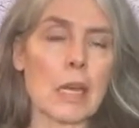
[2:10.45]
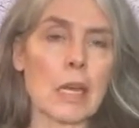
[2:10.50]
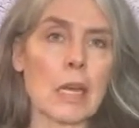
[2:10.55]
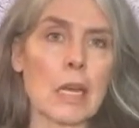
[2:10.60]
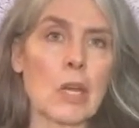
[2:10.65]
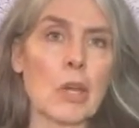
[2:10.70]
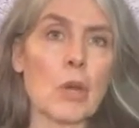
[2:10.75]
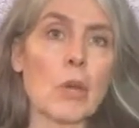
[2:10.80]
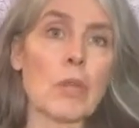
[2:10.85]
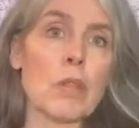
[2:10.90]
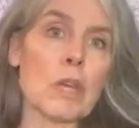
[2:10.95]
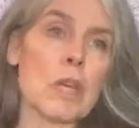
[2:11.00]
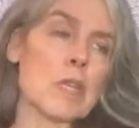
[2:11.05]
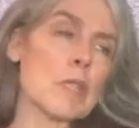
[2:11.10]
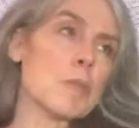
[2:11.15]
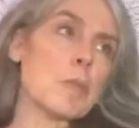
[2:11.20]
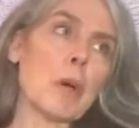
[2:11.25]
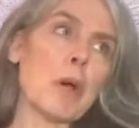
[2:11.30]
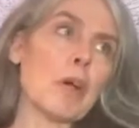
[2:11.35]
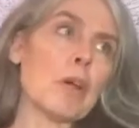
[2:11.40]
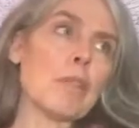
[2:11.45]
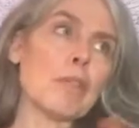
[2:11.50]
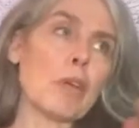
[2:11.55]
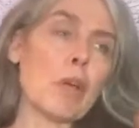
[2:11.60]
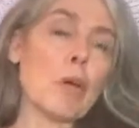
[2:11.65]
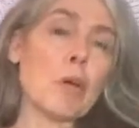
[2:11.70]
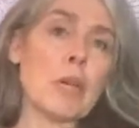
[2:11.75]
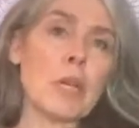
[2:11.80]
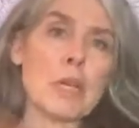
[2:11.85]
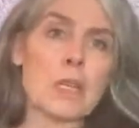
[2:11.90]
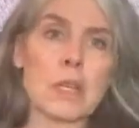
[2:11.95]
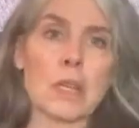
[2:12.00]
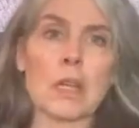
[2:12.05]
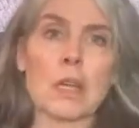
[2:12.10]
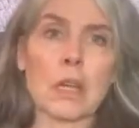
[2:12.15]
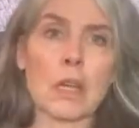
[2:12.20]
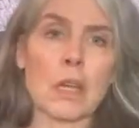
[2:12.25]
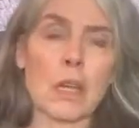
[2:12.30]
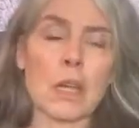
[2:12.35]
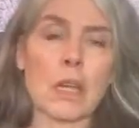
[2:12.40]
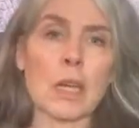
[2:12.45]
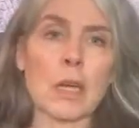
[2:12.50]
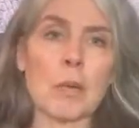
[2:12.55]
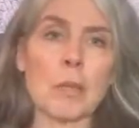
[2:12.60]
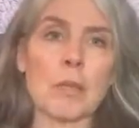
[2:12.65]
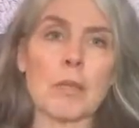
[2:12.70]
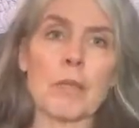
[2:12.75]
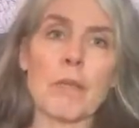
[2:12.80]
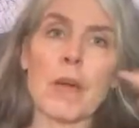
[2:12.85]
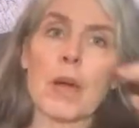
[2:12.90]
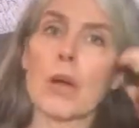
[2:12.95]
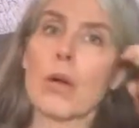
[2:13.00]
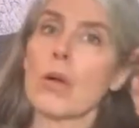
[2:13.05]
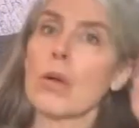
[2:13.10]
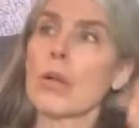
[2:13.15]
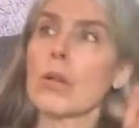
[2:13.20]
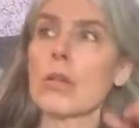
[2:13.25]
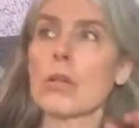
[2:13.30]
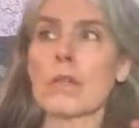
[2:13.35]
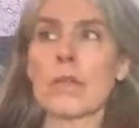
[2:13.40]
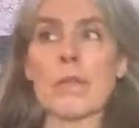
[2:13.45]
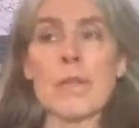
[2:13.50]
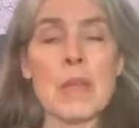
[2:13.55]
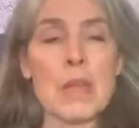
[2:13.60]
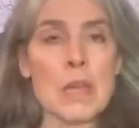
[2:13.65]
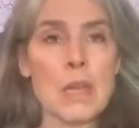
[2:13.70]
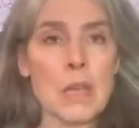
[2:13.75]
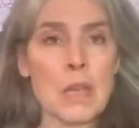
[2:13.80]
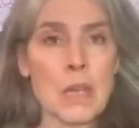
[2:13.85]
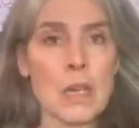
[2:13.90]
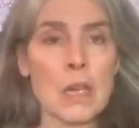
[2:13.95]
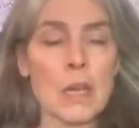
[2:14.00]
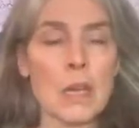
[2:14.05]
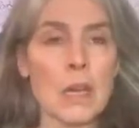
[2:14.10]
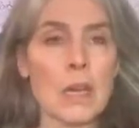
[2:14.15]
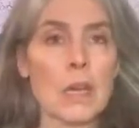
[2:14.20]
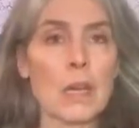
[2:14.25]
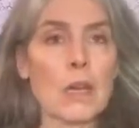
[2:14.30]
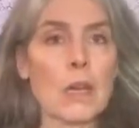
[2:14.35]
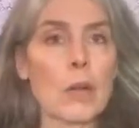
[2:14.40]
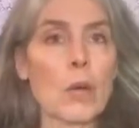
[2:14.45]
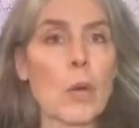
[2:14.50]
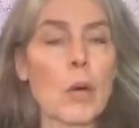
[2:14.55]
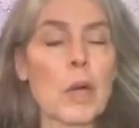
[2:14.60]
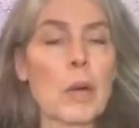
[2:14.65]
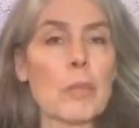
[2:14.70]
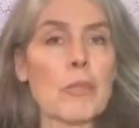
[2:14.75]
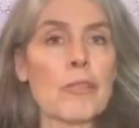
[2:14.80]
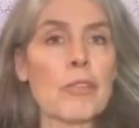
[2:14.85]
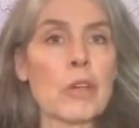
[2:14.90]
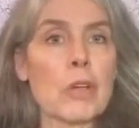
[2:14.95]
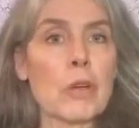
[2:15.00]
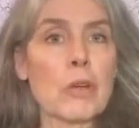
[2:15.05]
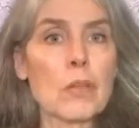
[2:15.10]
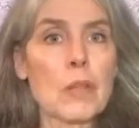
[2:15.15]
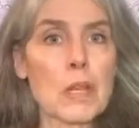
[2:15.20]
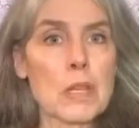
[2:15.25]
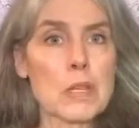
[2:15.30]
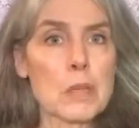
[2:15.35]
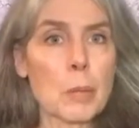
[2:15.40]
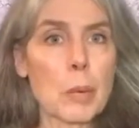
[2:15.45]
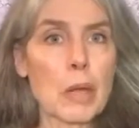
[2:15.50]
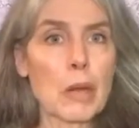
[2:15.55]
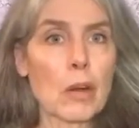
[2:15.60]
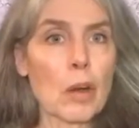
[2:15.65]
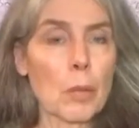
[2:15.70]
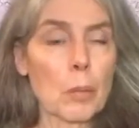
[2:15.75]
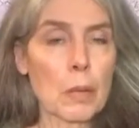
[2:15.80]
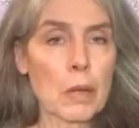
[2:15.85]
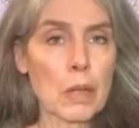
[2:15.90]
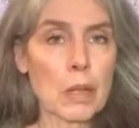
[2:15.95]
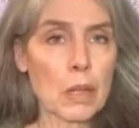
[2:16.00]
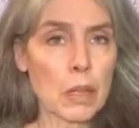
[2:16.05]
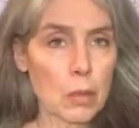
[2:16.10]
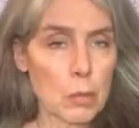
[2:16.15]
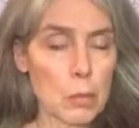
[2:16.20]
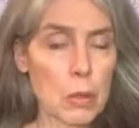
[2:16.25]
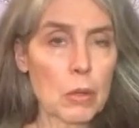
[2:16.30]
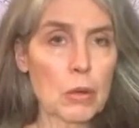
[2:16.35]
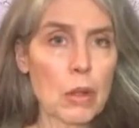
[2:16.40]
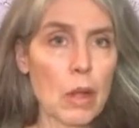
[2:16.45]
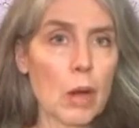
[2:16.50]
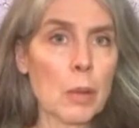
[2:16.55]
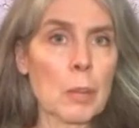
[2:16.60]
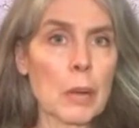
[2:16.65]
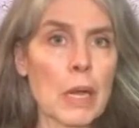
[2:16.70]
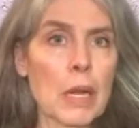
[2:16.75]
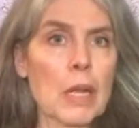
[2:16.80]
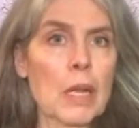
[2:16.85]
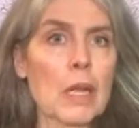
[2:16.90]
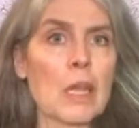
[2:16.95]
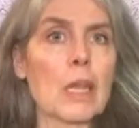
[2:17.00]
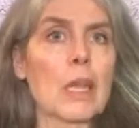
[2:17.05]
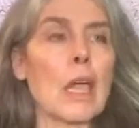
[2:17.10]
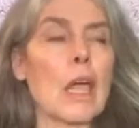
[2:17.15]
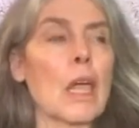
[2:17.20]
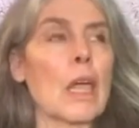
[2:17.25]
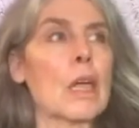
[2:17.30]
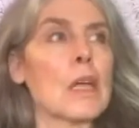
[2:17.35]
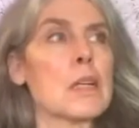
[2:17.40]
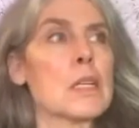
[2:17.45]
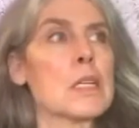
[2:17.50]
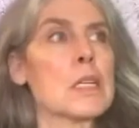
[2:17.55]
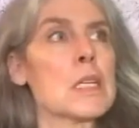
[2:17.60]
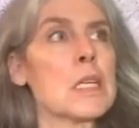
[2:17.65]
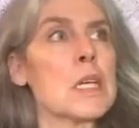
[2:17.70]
And I know that it's part of going into the whole quantum field that's about communal harmonic and